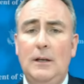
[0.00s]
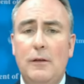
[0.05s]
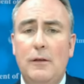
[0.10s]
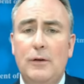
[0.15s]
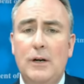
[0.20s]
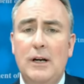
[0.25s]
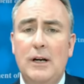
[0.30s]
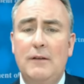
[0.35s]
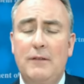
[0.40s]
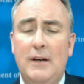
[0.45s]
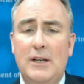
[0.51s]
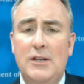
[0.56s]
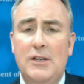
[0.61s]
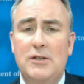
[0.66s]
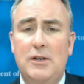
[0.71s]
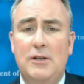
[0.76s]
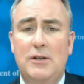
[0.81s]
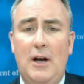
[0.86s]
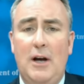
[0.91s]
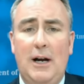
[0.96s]
the three of us
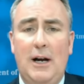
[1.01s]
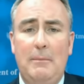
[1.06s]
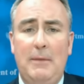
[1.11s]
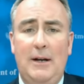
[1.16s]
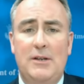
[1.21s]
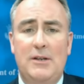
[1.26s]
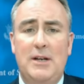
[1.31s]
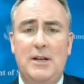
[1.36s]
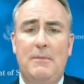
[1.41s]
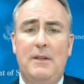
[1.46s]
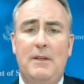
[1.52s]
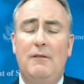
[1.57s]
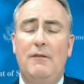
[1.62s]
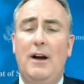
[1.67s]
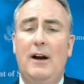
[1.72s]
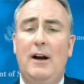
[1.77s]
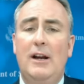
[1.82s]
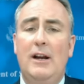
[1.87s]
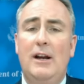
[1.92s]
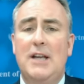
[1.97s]
to talk about something
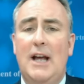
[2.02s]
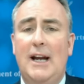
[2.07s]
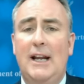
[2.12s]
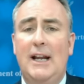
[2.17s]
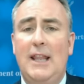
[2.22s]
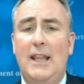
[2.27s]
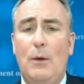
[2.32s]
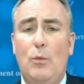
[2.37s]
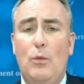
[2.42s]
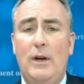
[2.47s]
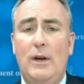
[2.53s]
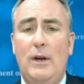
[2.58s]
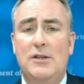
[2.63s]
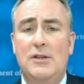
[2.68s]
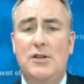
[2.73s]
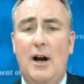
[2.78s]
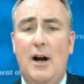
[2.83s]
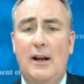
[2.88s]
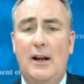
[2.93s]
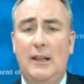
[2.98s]
very exciting that we
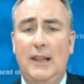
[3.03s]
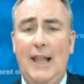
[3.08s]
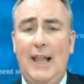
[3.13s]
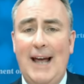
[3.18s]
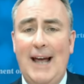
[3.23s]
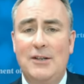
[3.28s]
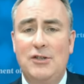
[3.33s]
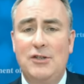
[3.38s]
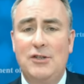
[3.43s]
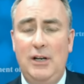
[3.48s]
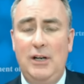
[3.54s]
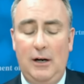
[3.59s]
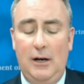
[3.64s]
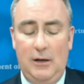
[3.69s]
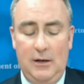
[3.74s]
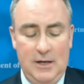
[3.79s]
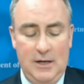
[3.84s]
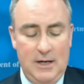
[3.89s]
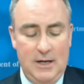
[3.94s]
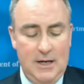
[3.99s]
started last
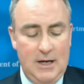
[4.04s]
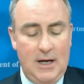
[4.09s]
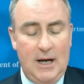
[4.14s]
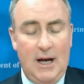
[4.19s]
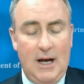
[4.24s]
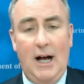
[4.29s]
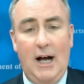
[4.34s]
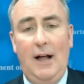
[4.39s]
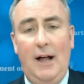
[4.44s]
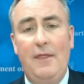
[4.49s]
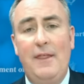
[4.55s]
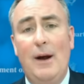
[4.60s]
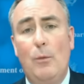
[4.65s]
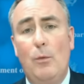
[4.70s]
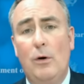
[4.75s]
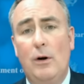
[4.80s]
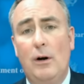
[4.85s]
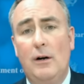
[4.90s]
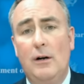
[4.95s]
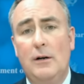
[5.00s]
year uh, that
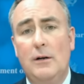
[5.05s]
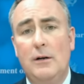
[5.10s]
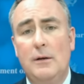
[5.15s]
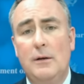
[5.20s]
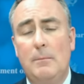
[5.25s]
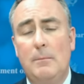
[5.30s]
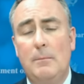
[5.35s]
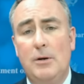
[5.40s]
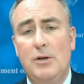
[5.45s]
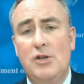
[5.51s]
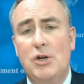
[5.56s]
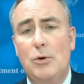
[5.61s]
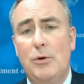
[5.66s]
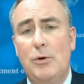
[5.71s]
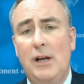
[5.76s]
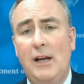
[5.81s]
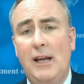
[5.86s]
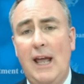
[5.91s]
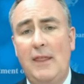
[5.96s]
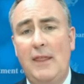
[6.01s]
we're
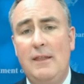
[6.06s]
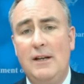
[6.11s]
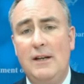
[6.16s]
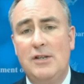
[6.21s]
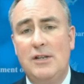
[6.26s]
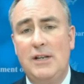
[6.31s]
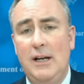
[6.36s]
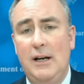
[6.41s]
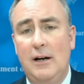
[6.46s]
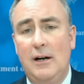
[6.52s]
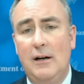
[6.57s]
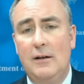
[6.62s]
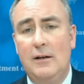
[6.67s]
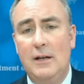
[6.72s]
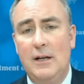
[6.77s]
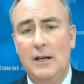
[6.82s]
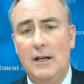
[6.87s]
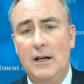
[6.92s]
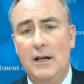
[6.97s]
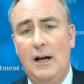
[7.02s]
pursuing again this year
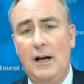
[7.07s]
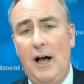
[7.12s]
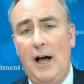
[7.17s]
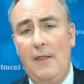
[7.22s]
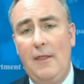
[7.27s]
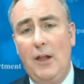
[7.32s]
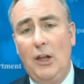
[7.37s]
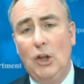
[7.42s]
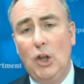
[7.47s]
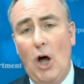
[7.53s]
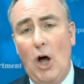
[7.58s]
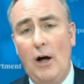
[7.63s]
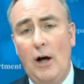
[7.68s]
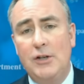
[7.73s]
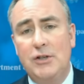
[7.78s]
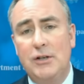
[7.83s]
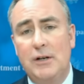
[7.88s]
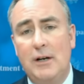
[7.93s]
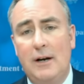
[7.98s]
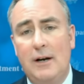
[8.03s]
uh, the
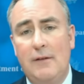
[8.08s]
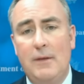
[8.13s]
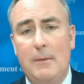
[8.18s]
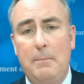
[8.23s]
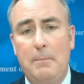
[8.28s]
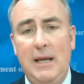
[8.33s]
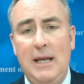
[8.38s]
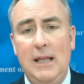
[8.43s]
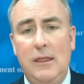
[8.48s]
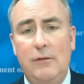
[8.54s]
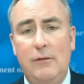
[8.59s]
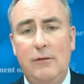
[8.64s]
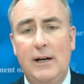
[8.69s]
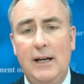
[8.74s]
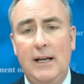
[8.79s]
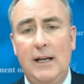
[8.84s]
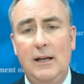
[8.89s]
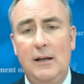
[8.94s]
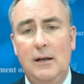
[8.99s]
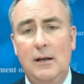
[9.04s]
launch of the
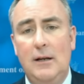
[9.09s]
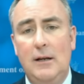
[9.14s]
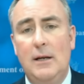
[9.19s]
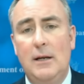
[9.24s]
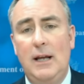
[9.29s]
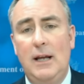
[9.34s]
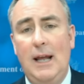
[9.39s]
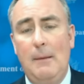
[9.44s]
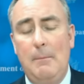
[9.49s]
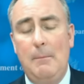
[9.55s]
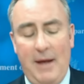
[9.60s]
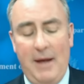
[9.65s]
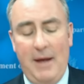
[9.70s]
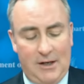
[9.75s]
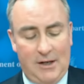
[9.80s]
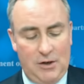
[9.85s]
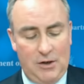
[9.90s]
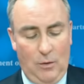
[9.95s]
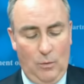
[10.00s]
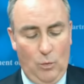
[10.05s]
P3
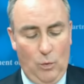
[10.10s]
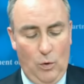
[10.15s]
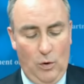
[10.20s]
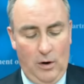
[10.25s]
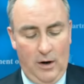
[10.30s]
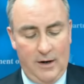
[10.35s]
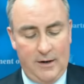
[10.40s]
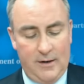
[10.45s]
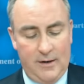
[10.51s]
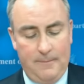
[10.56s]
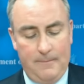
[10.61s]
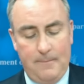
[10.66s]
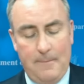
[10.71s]
Impact Award.